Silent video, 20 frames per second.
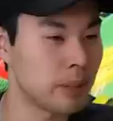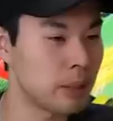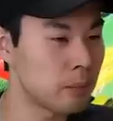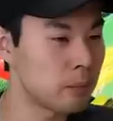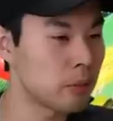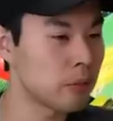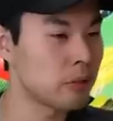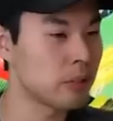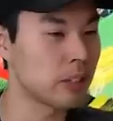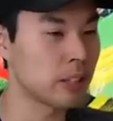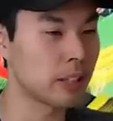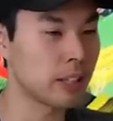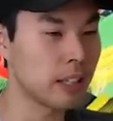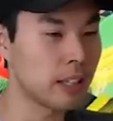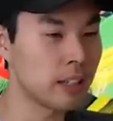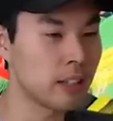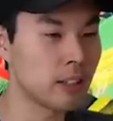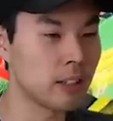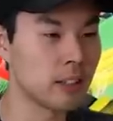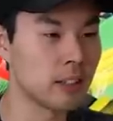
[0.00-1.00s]
People would
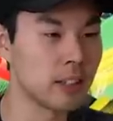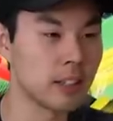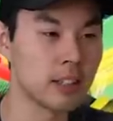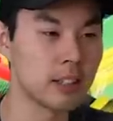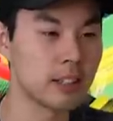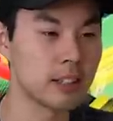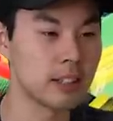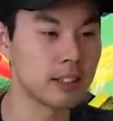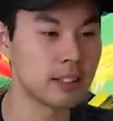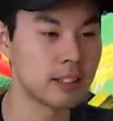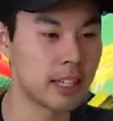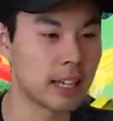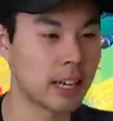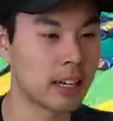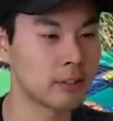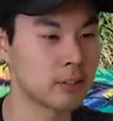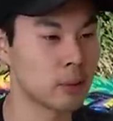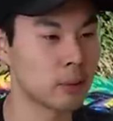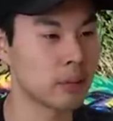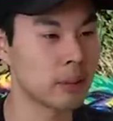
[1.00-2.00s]
kill to
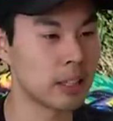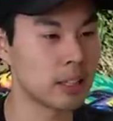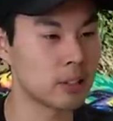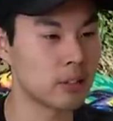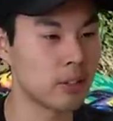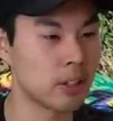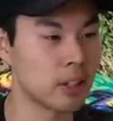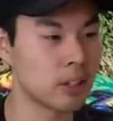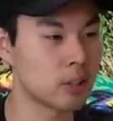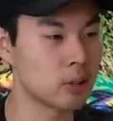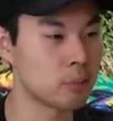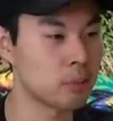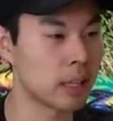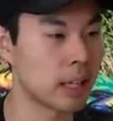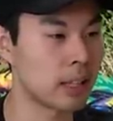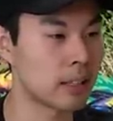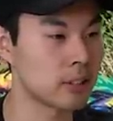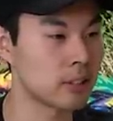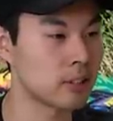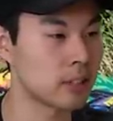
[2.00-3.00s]
have some of these vintage
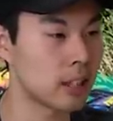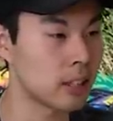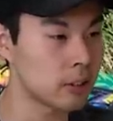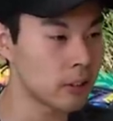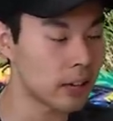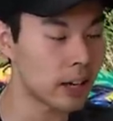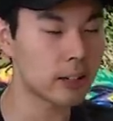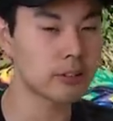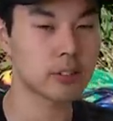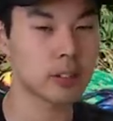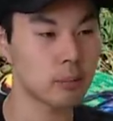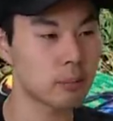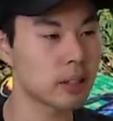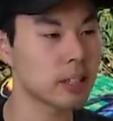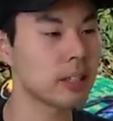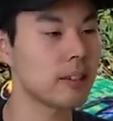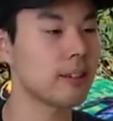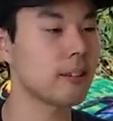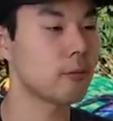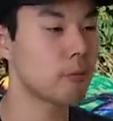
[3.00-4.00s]
blasters and you have some
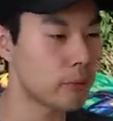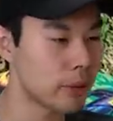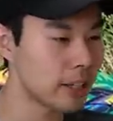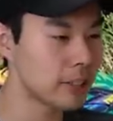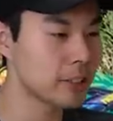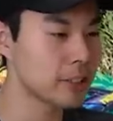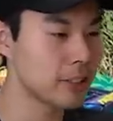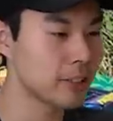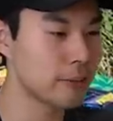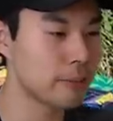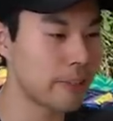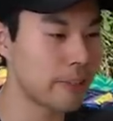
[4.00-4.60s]
of the original